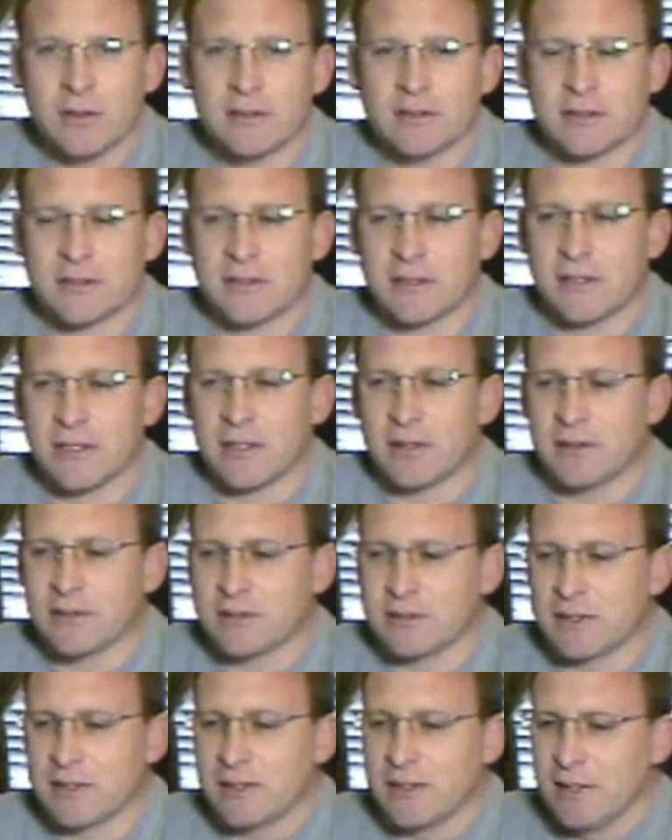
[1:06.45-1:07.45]
Is
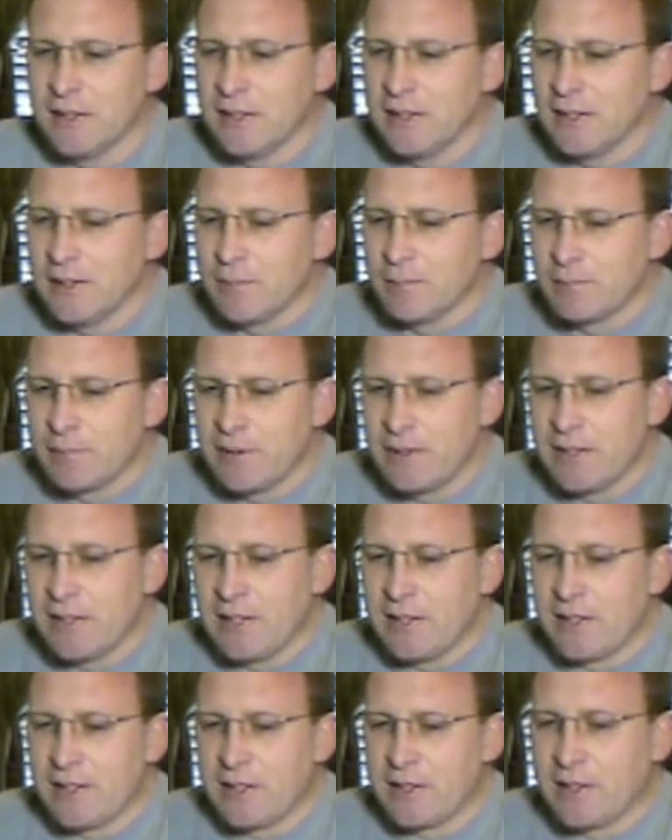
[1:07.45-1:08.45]
it,
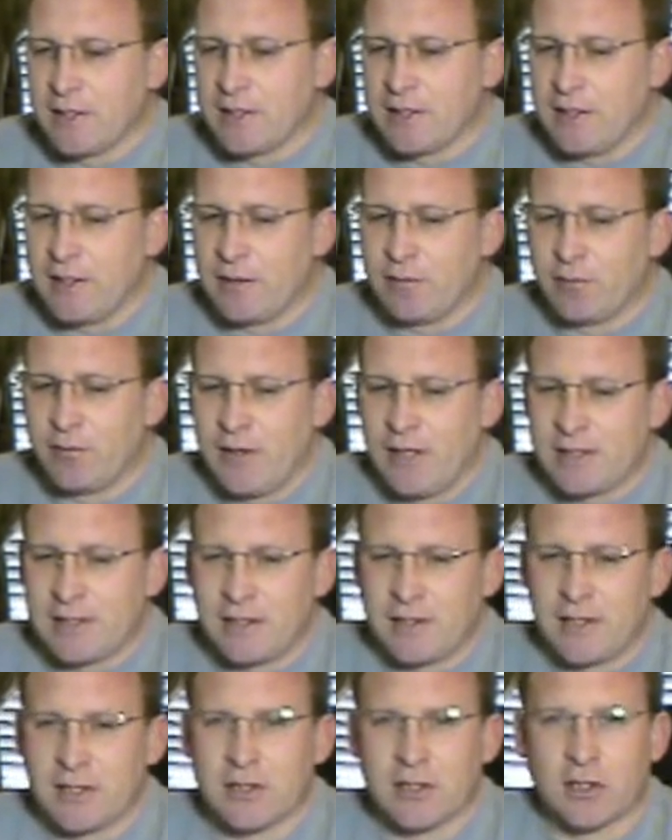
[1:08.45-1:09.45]
in fact,
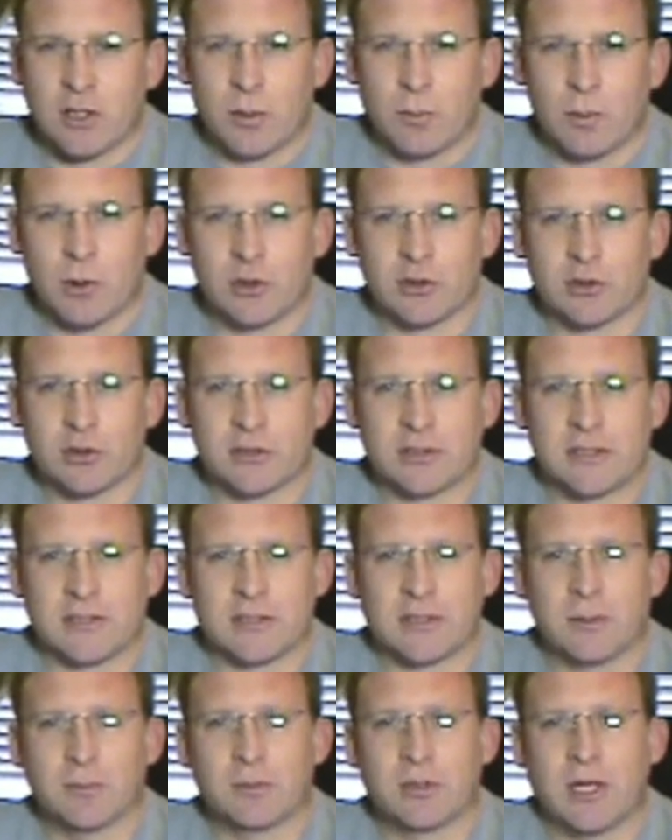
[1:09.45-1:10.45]
I think the commercials that
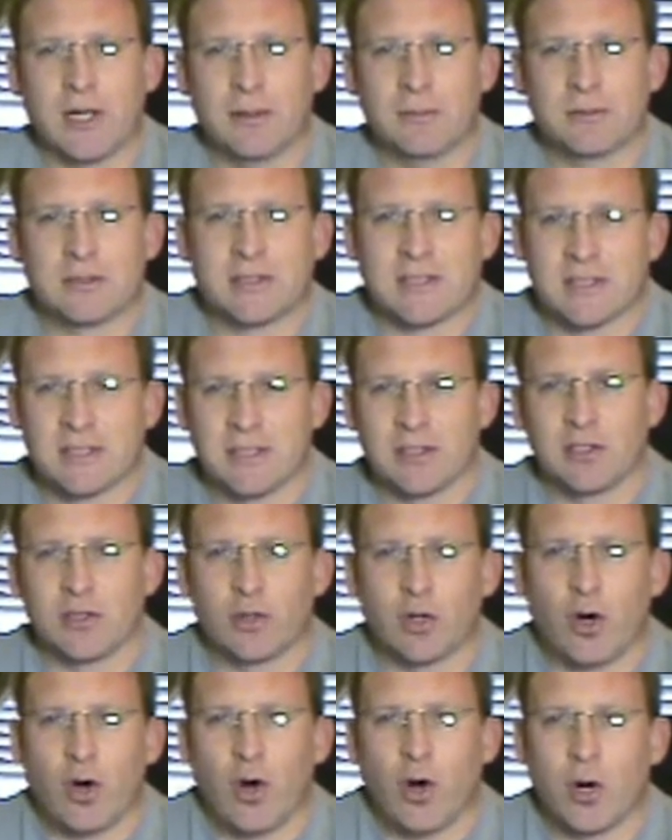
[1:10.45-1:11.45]
sometimes did it a
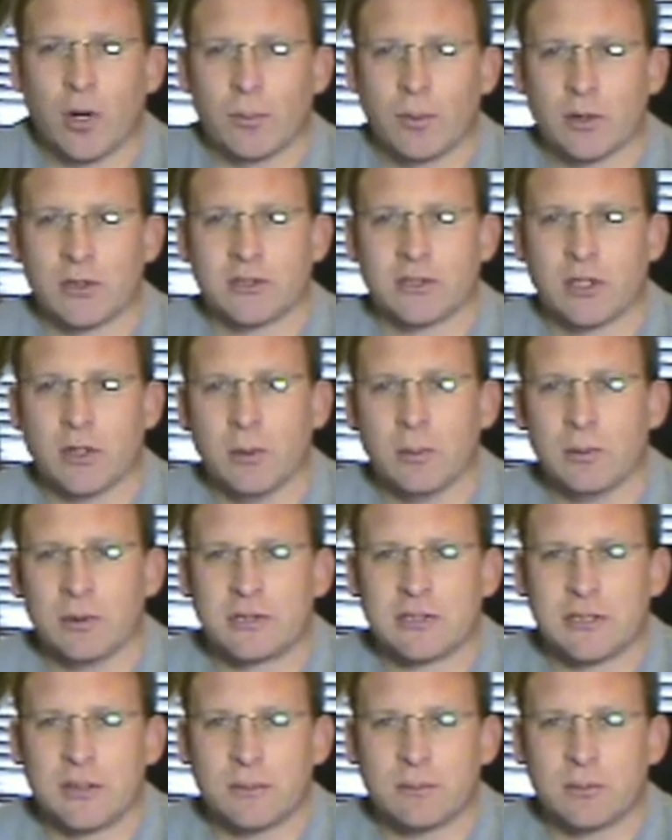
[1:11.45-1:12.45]
little harm because it
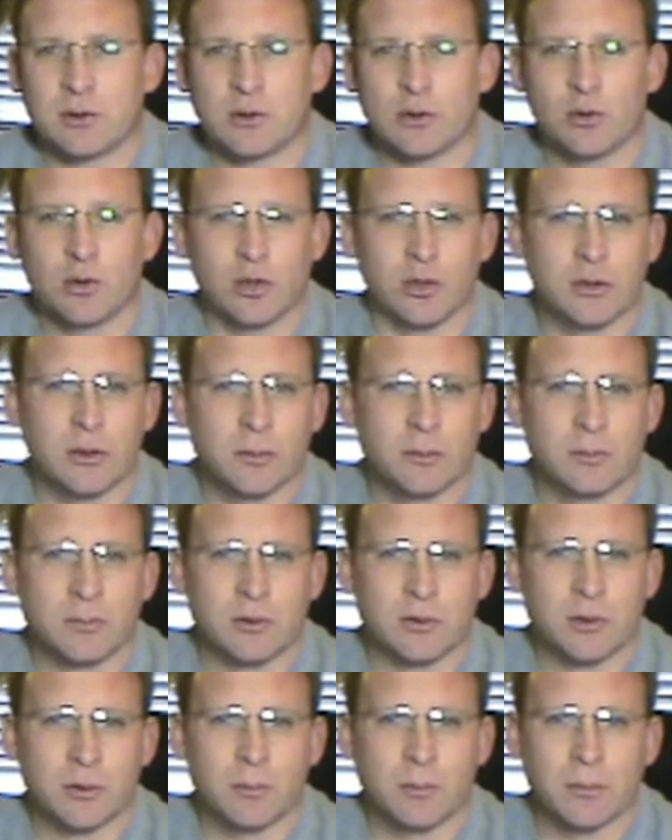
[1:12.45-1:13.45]
almost seemed too good
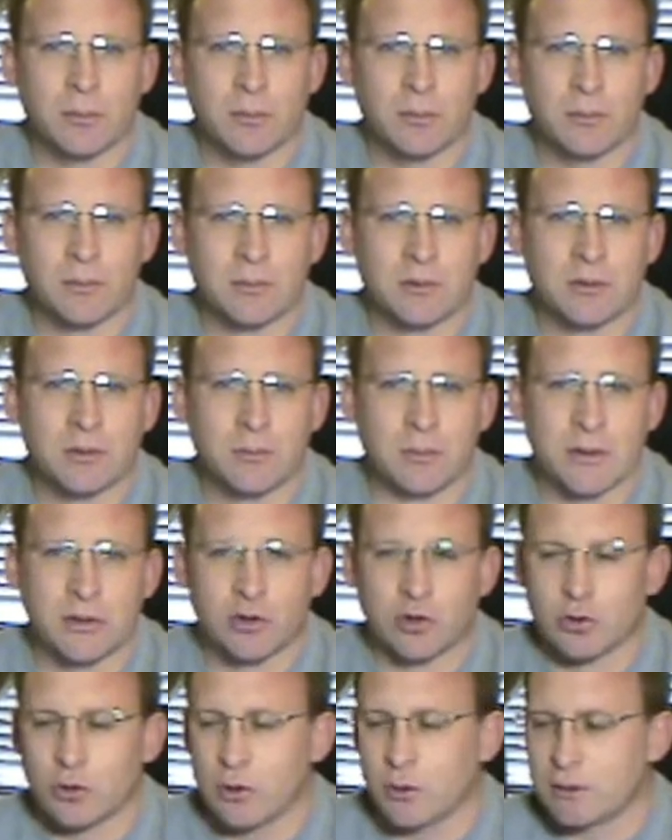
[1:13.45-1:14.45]
to be
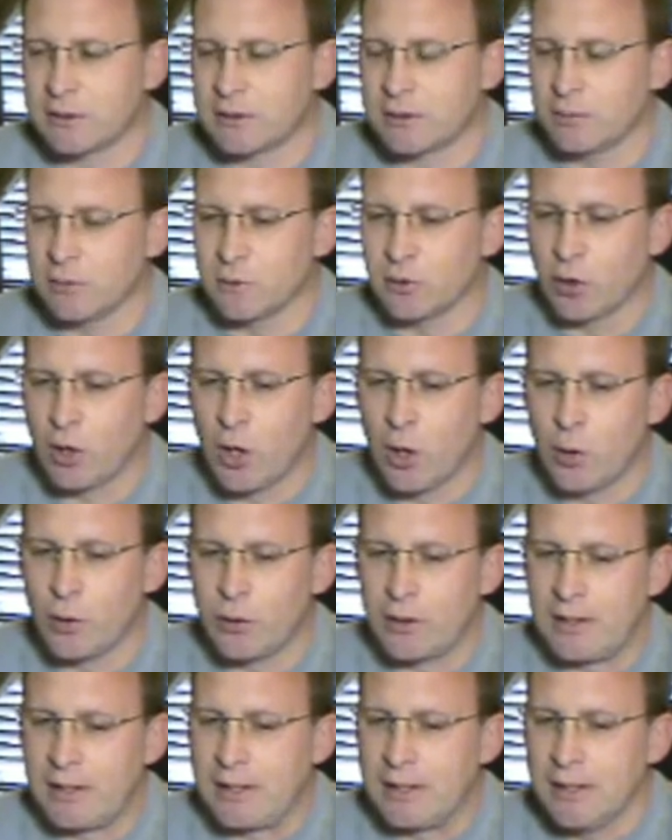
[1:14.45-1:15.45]
true. It seemed a little
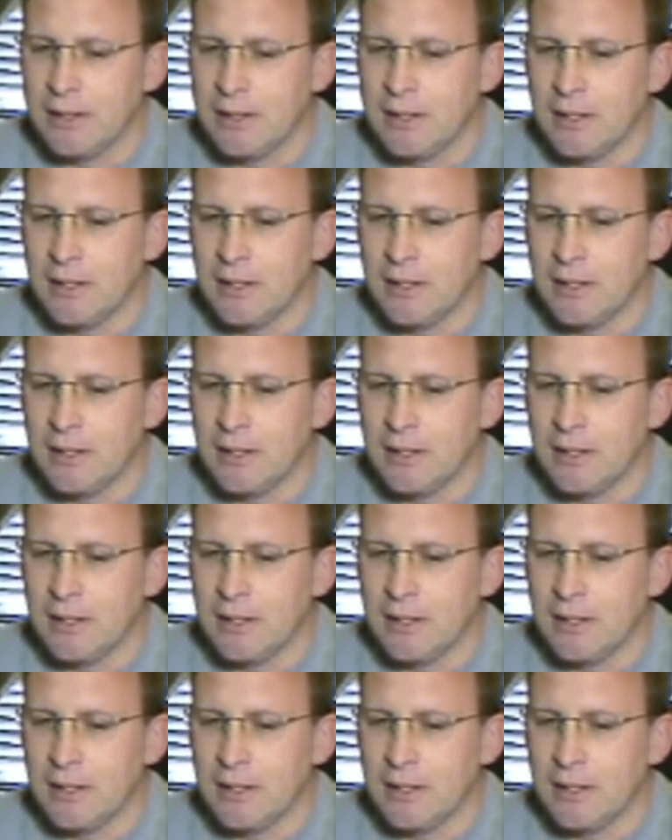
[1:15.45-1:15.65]
hokey.